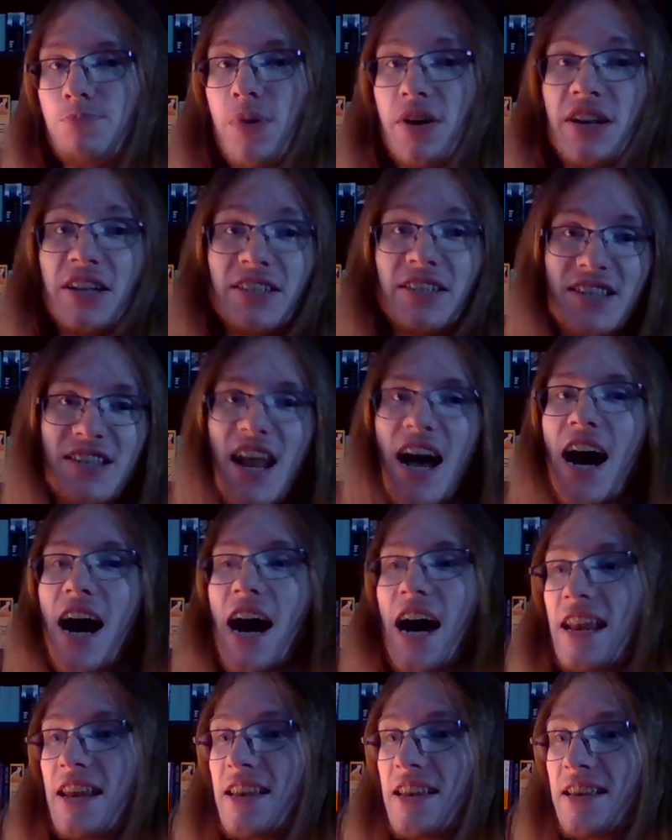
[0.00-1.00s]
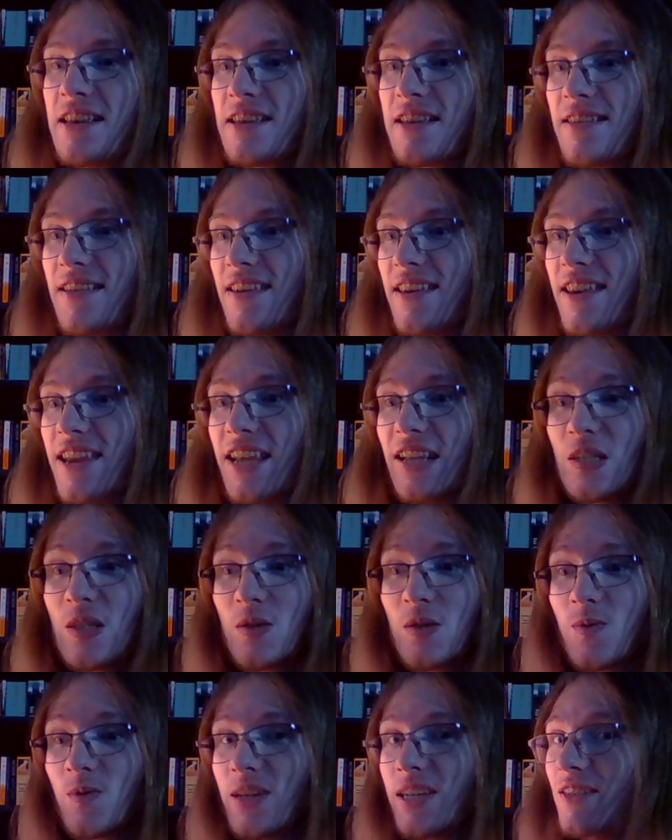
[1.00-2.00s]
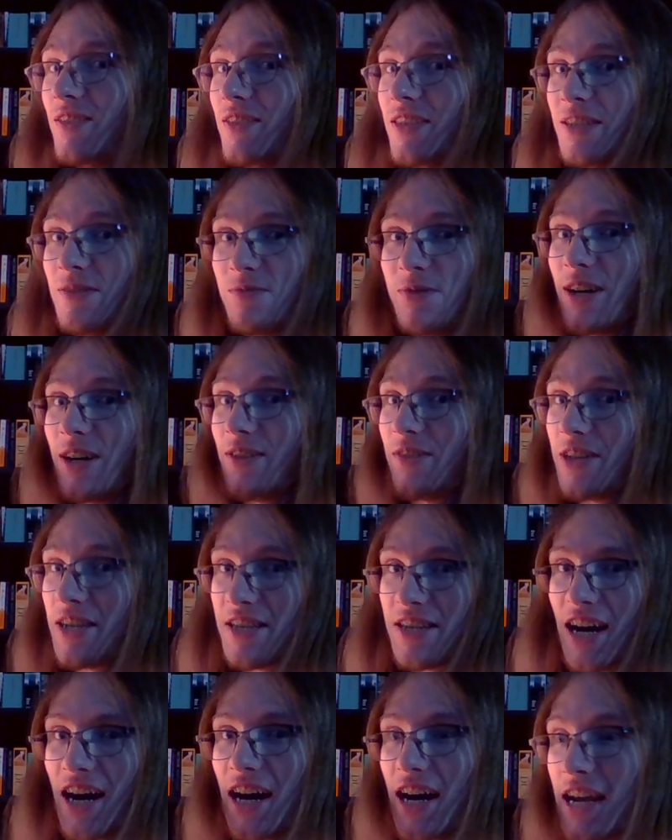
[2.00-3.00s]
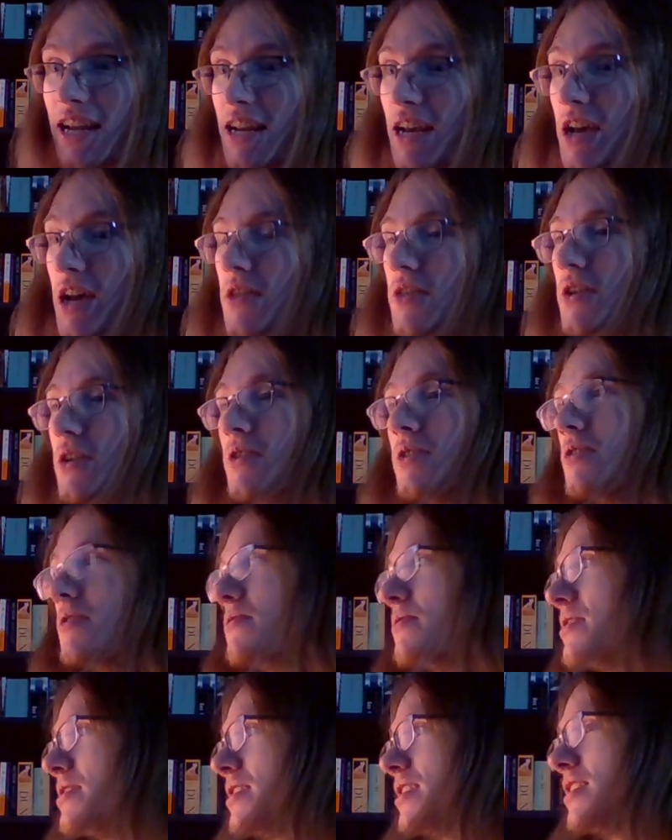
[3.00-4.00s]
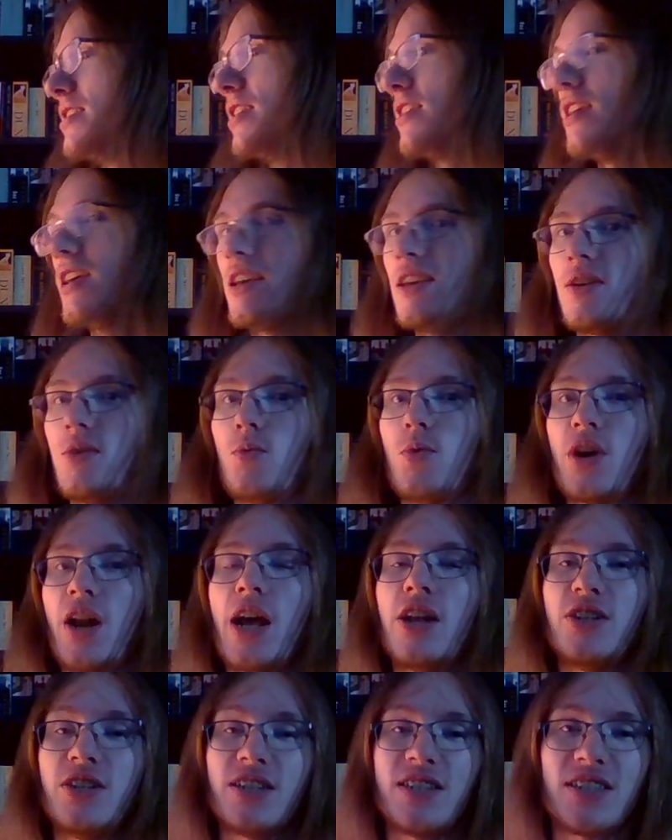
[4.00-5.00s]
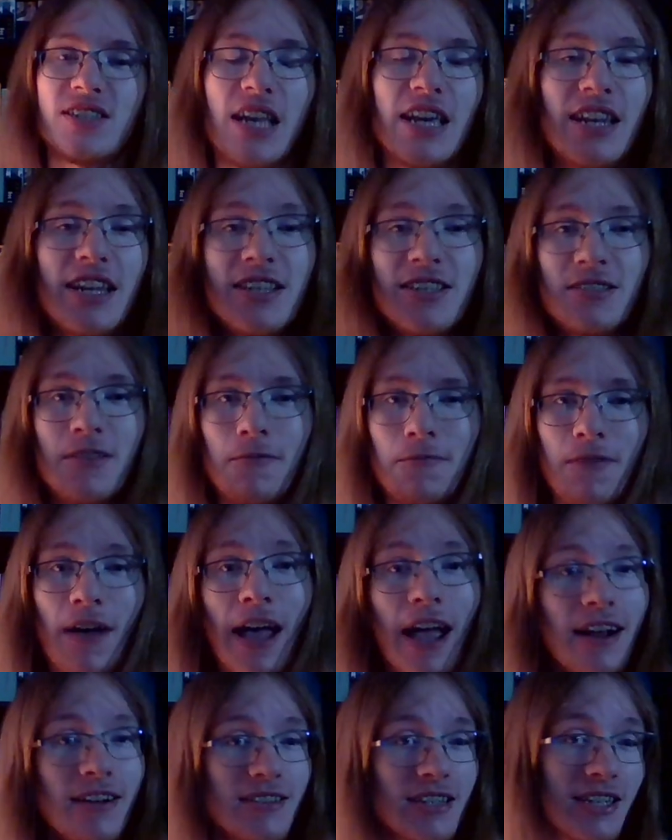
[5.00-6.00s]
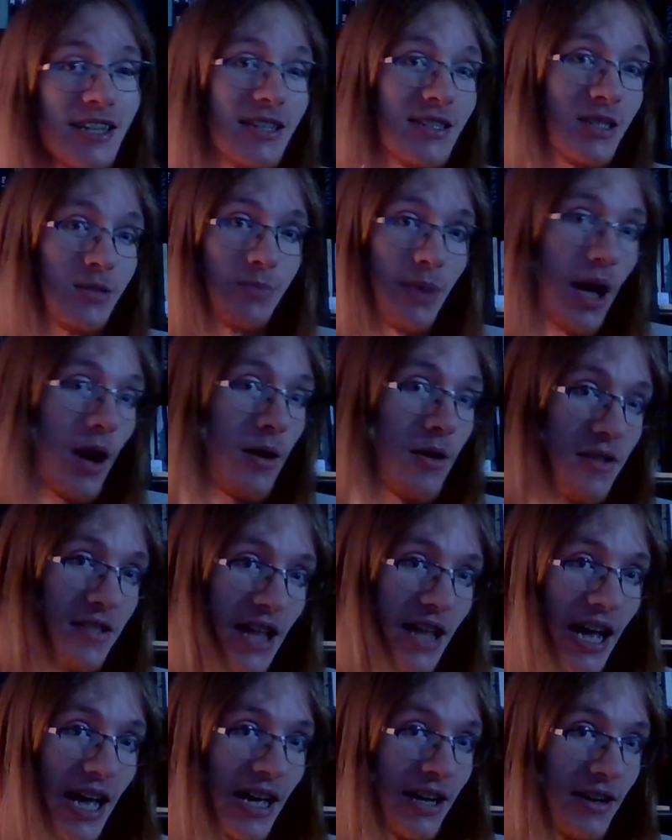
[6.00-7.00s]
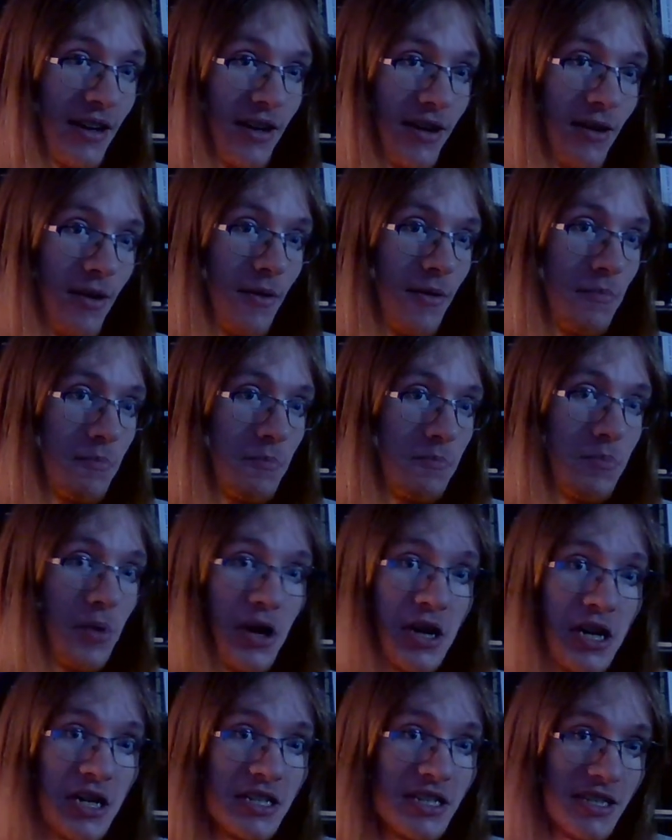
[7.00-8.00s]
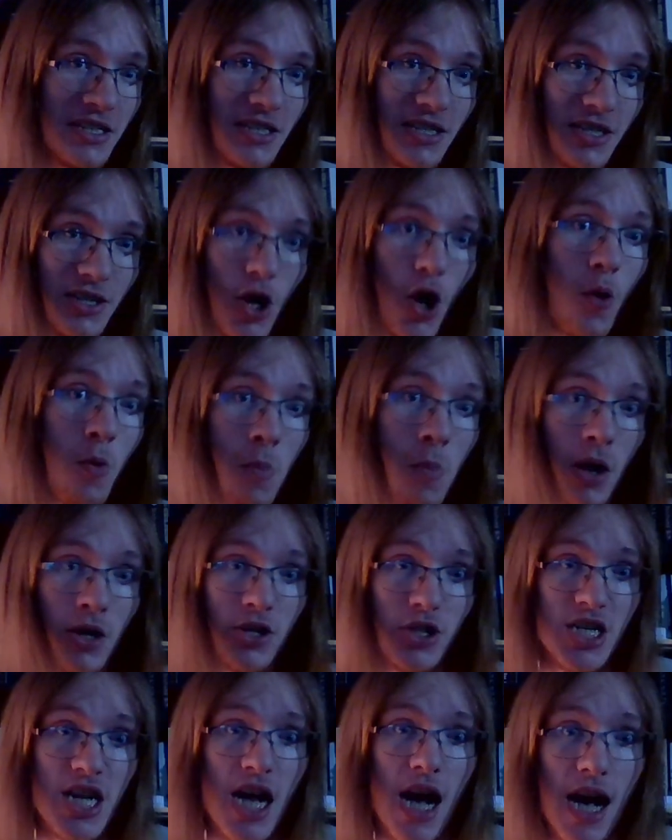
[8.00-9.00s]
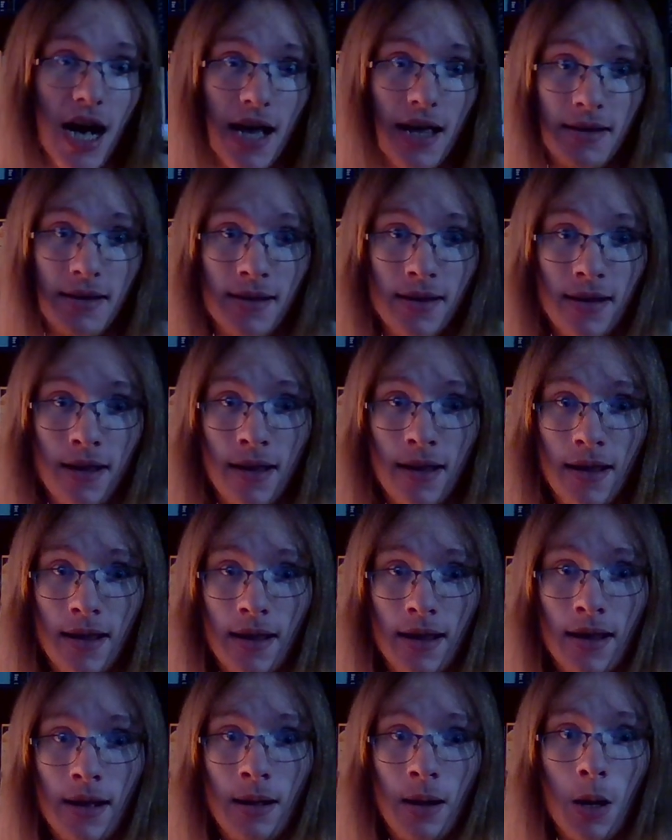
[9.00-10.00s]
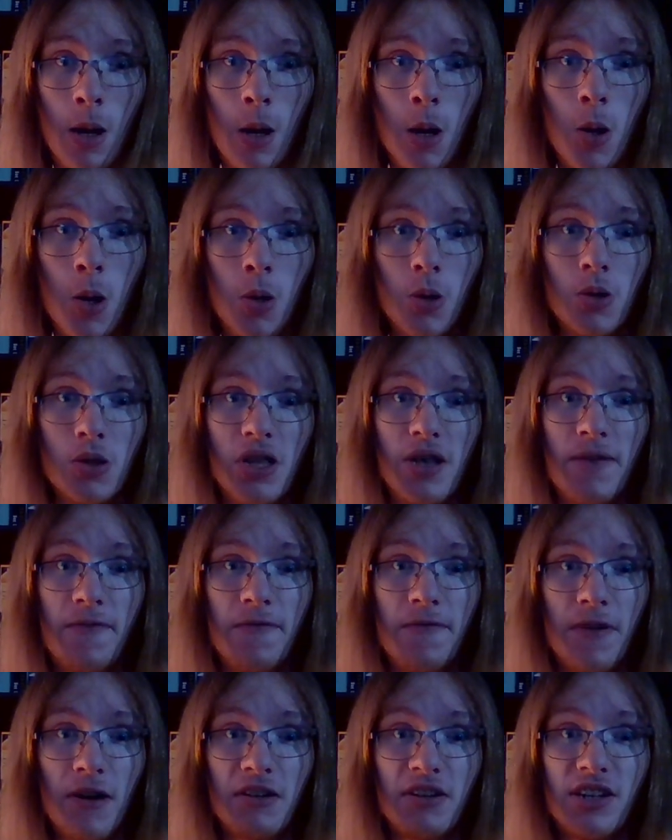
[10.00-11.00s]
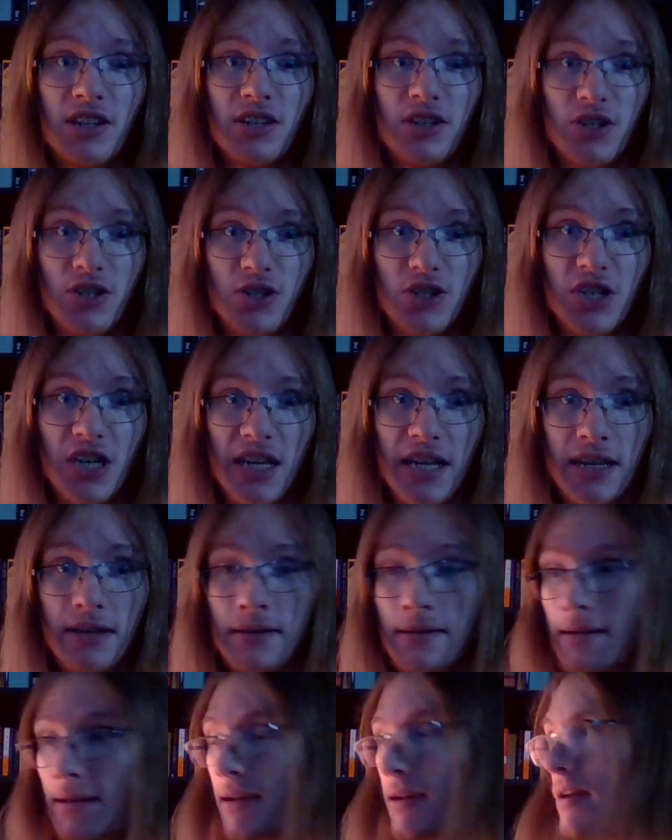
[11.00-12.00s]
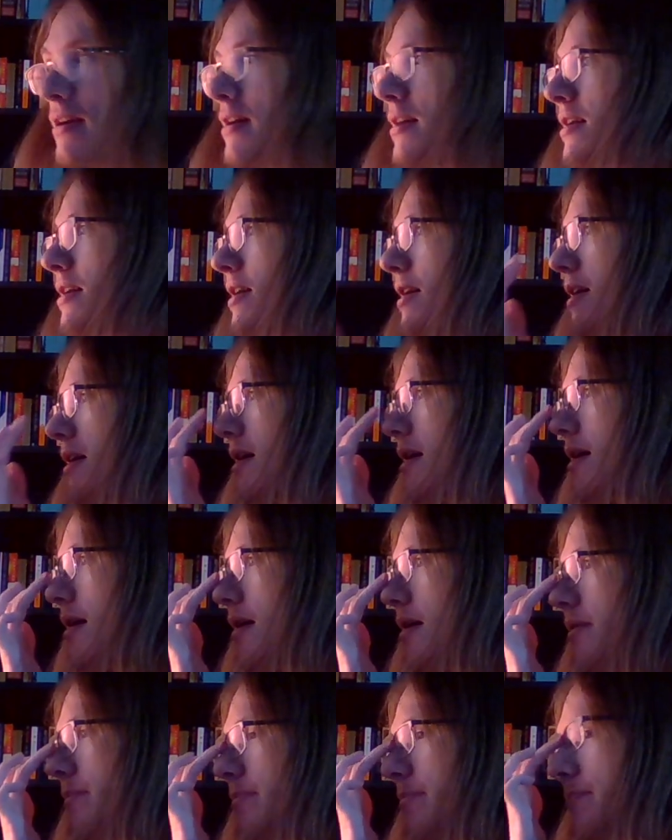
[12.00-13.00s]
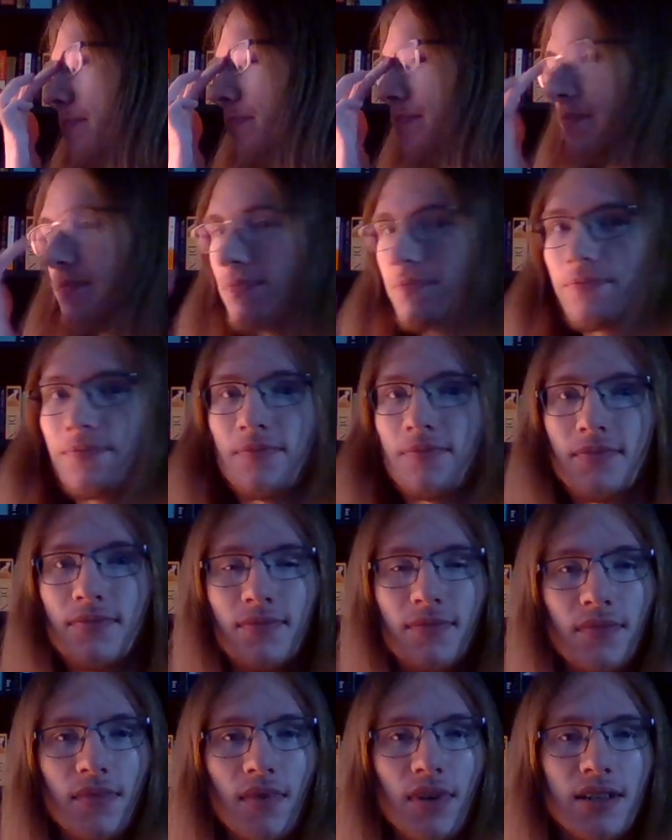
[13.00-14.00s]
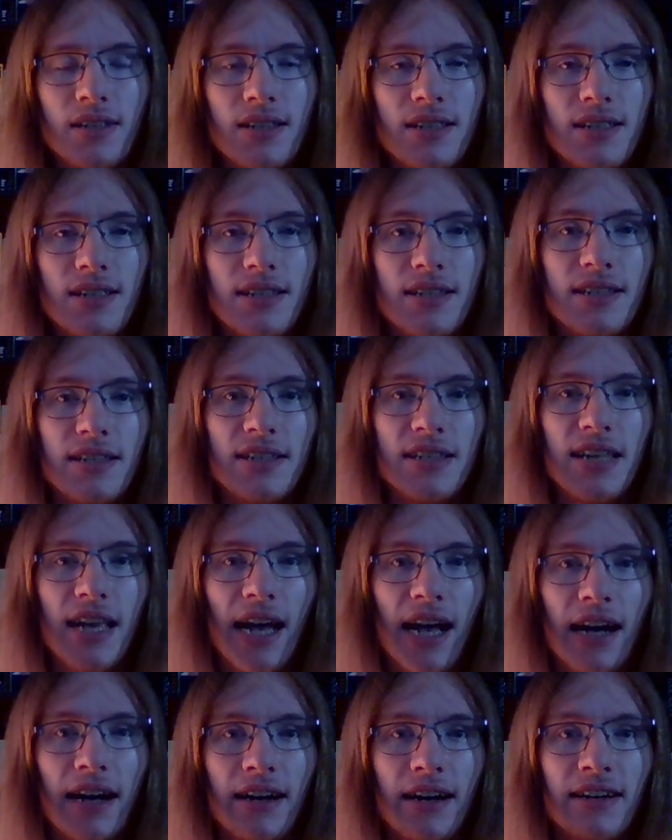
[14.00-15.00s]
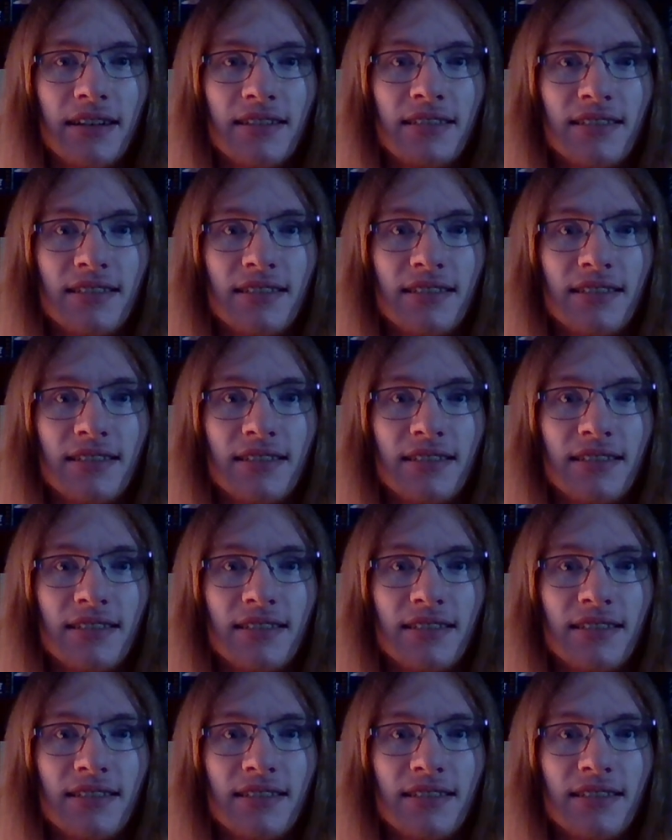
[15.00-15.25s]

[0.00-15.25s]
But it's not. It's really, really not. Like, what I just said is the fact. It is about that. But it's so much not. Holy fucking shit. Yeah.